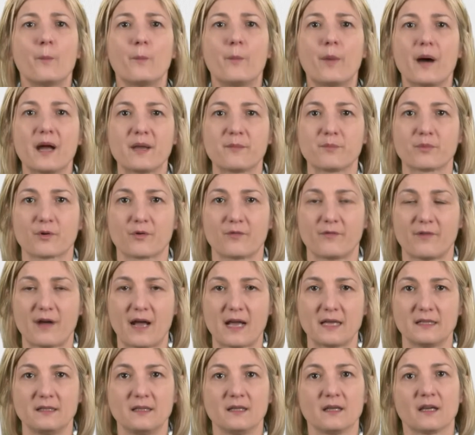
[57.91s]
by
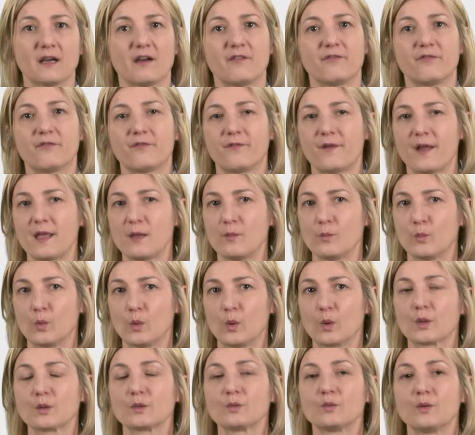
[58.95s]
providing a
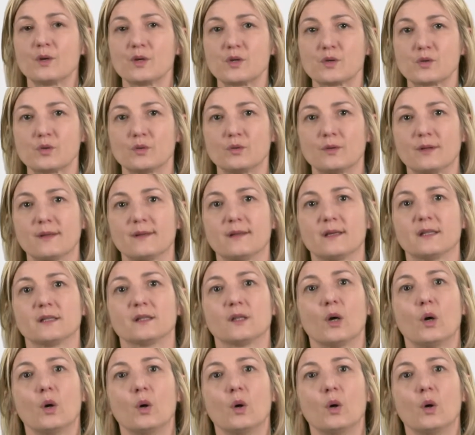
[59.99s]
framework to ensure that